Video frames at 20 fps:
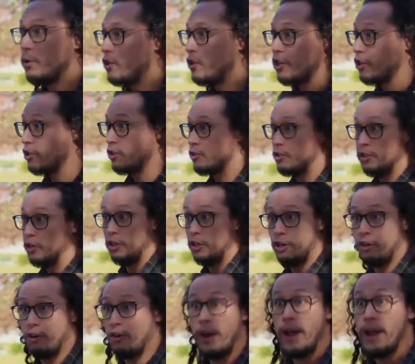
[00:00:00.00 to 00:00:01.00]
Well, just
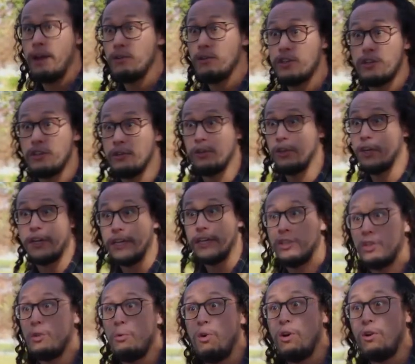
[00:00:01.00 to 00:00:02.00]
look around you.
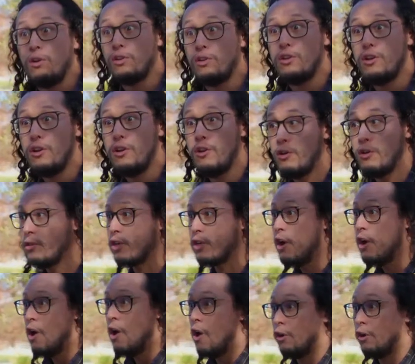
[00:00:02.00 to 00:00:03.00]
Look at the world
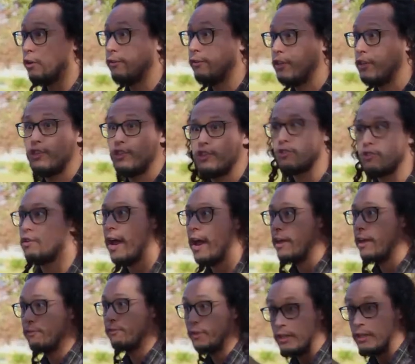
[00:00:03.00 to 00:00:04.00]
news. All of this
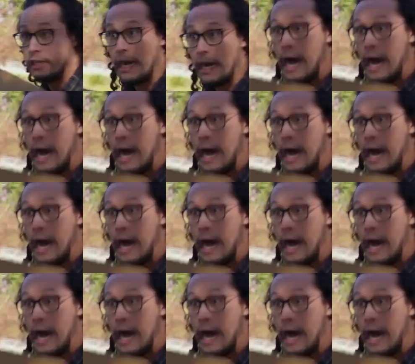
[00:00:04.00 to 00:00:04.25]
strife